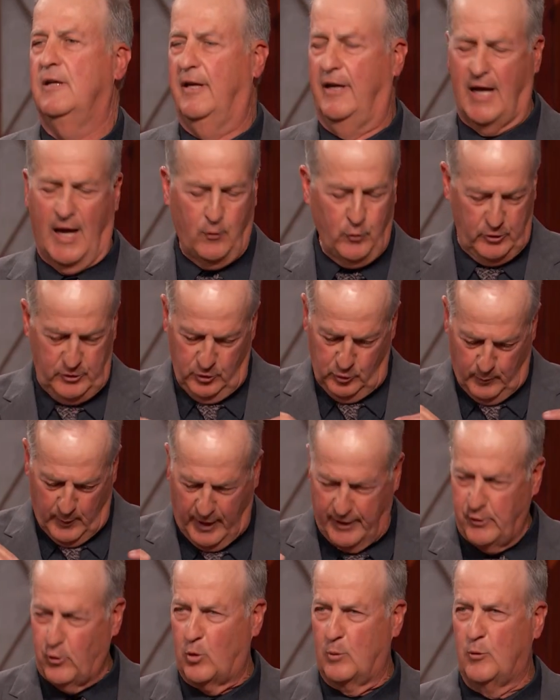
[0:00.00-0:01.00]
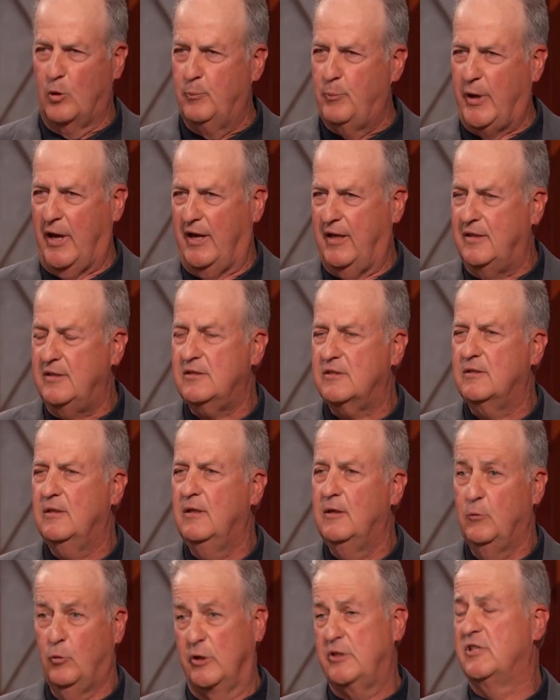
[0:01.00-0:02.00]
and I would do my normal pace,
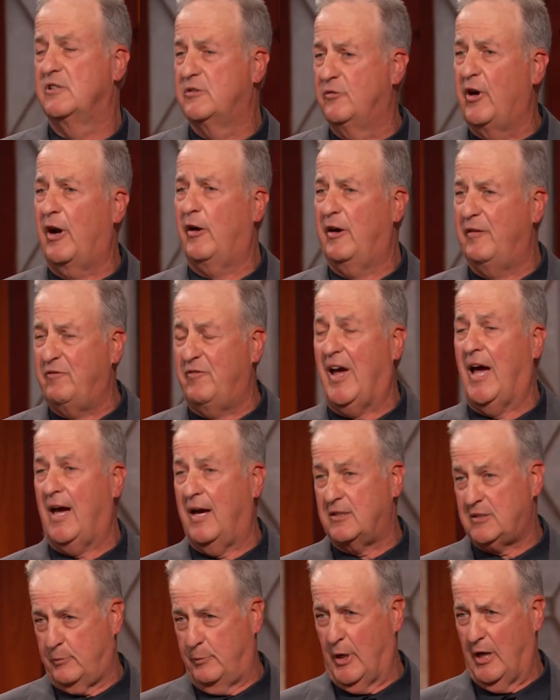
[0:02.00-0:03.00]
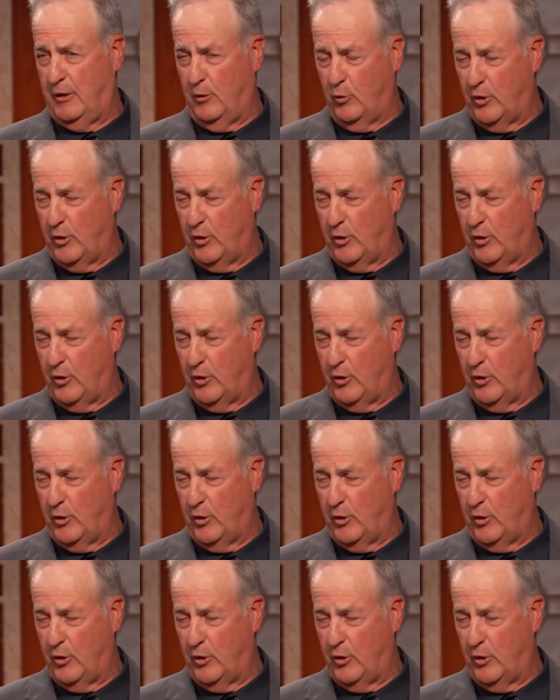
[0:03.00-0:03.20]
which is very fast, by the